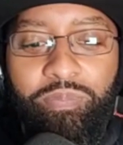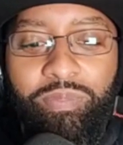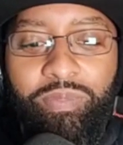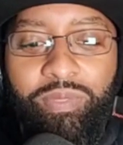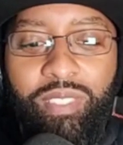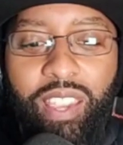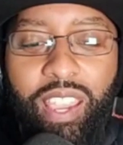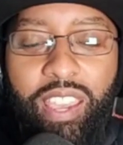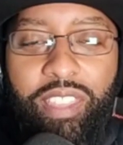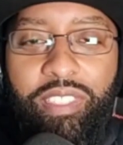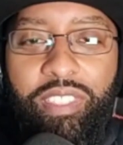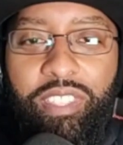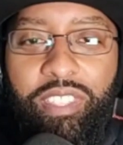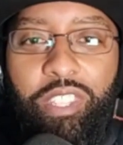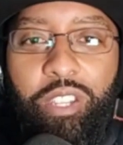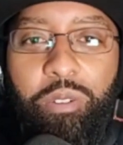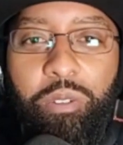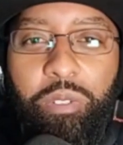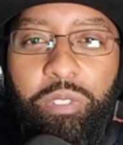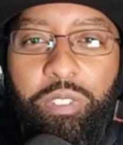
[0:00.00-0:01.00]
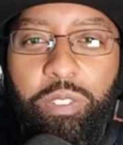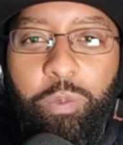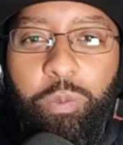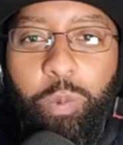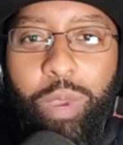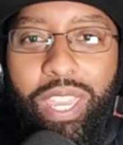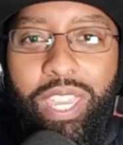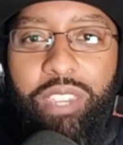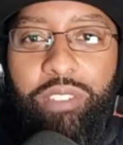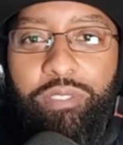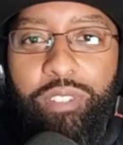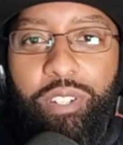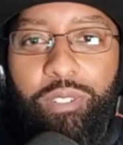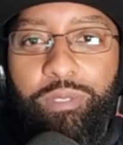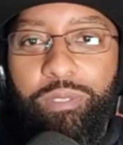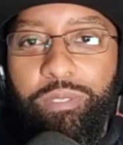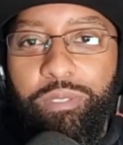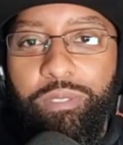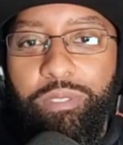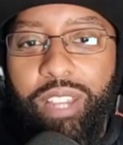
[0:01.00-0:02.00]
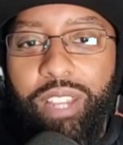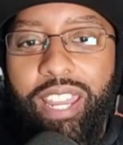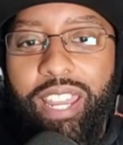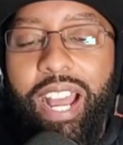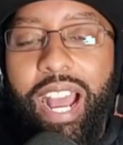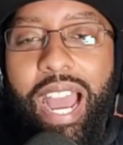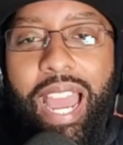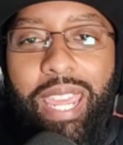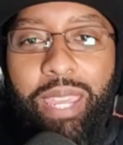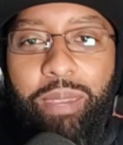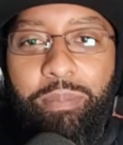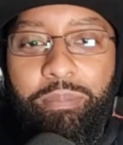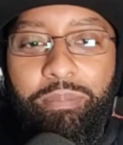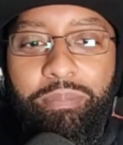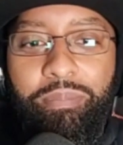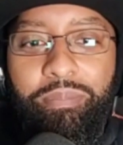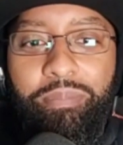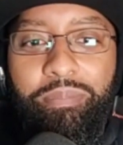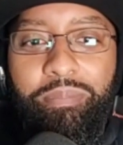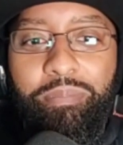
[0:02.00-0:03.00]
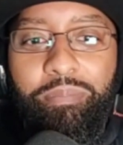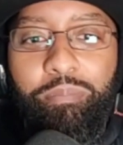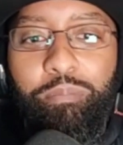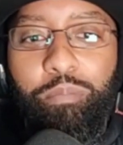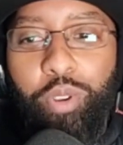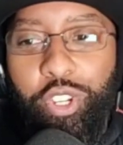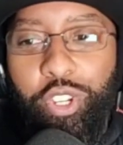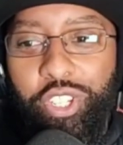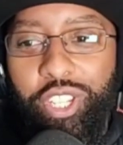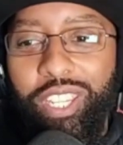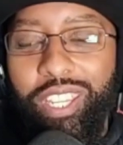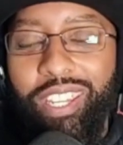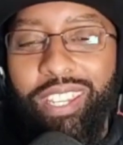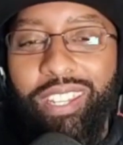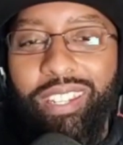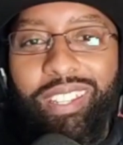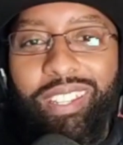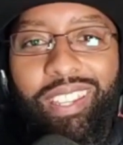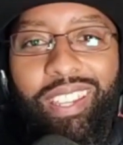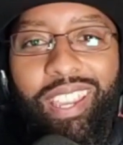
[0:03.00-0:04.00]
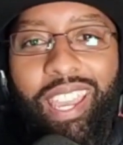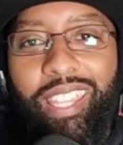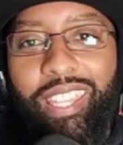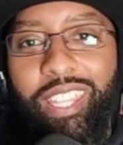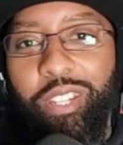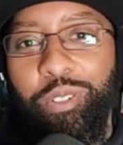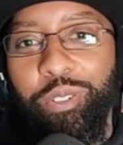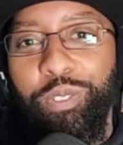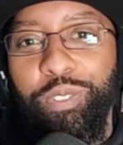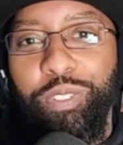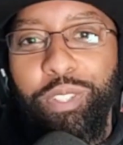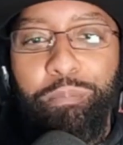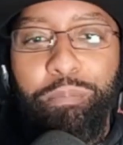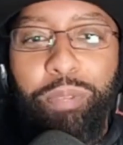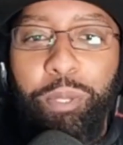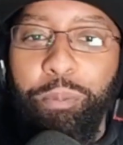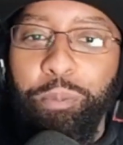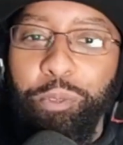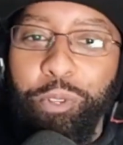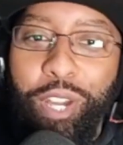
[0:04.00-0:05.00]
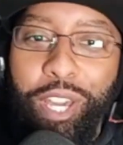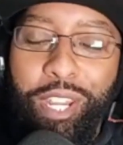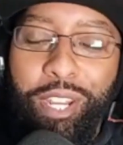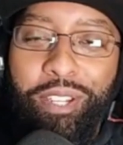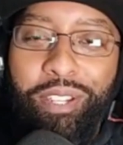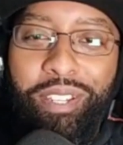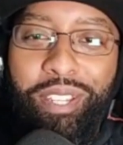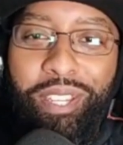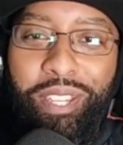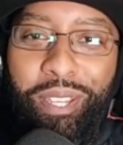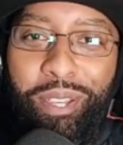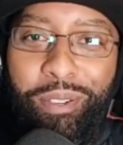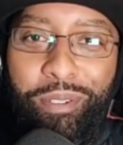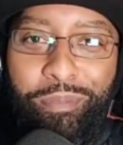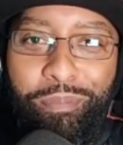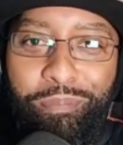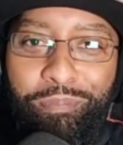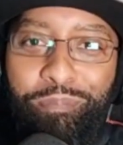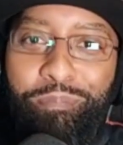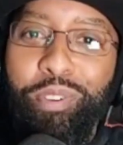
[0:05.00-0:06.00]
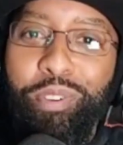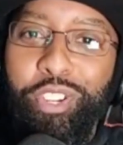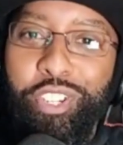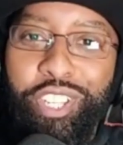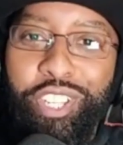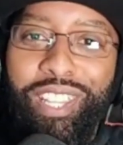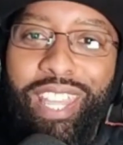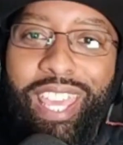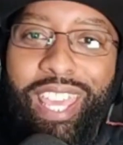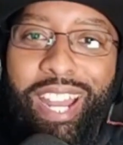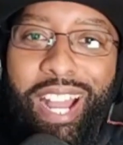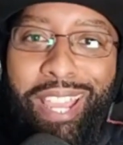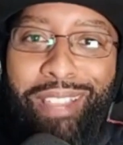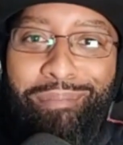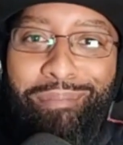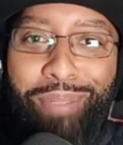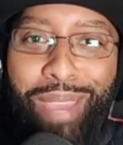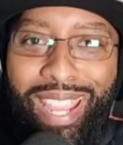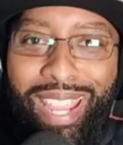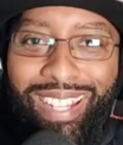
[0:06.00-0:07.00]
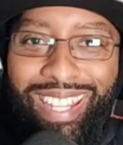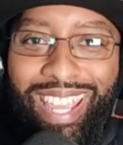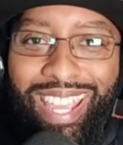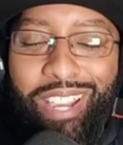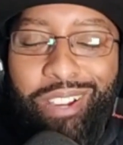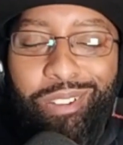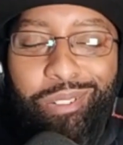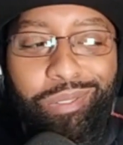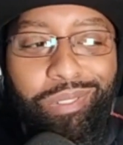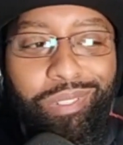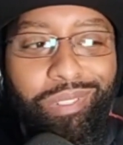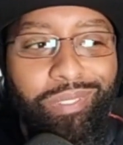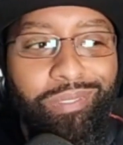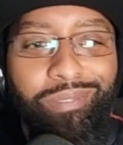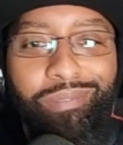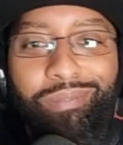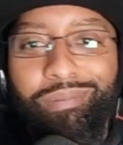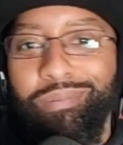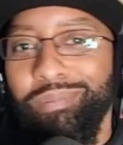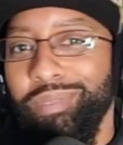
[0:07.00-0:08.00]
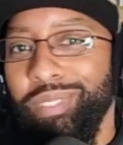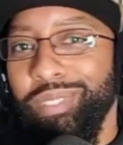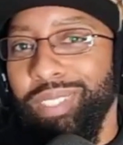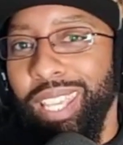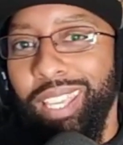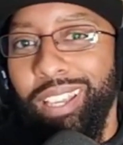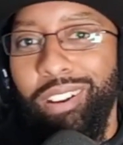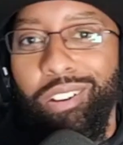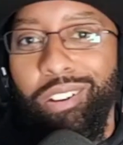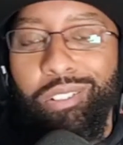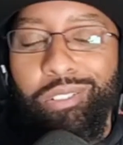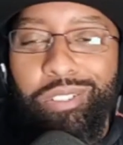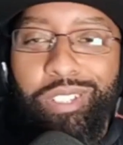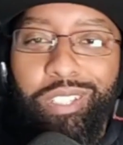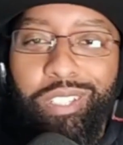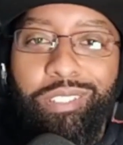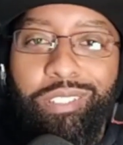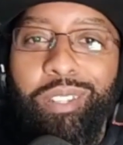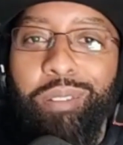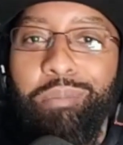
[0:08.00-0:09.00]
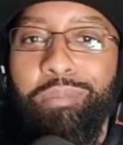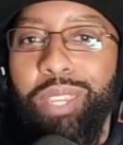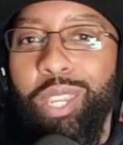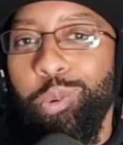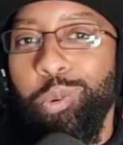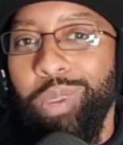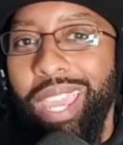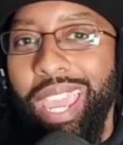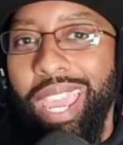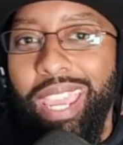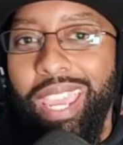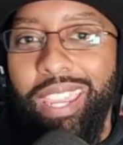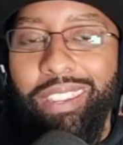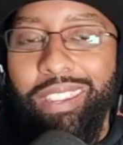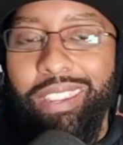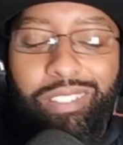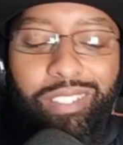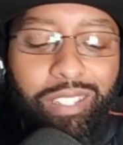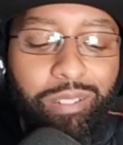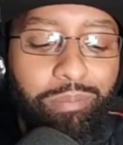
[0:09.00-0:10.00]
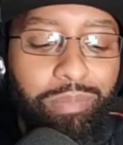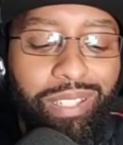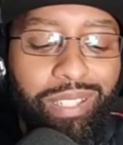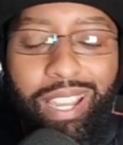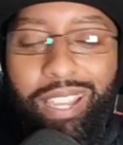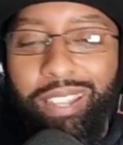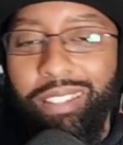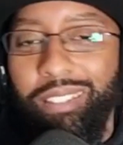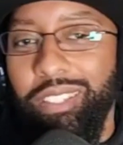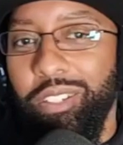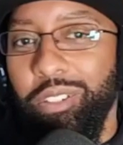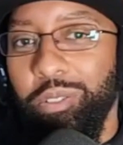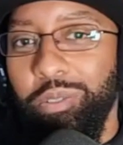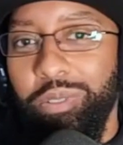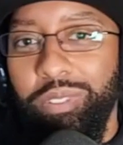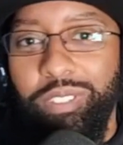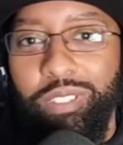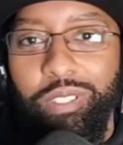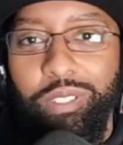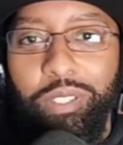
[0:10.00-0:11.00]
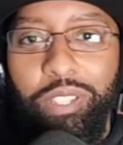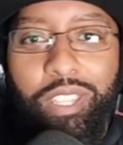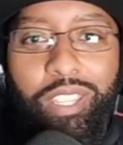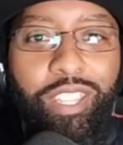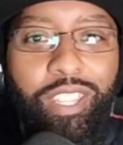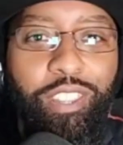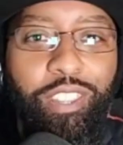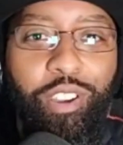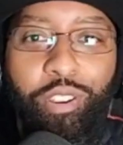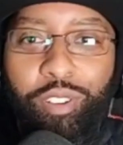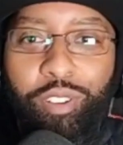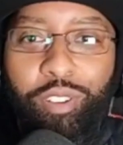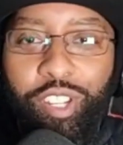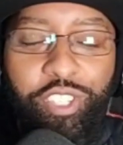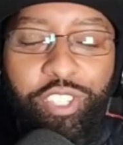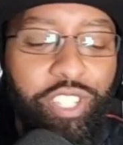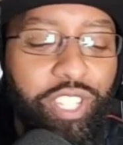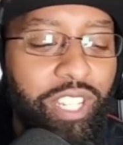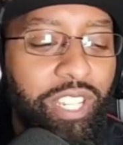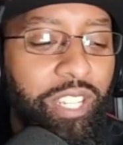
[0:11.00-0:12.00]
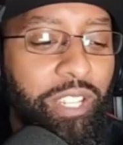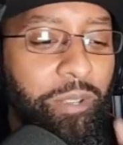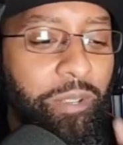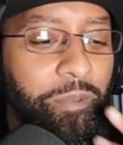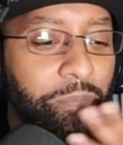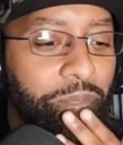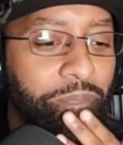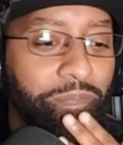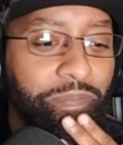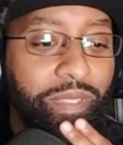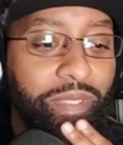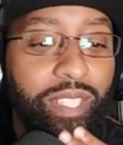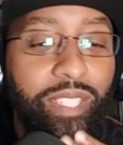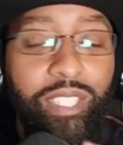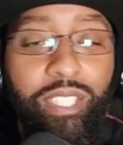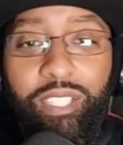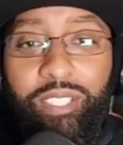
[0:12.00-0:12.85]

and then there was this wave of kind of hype pushing it, and then there was some people kind of pushing that hype back down, saying, oh, she's gonna be okay, she's gonna be not, the RNG. Look,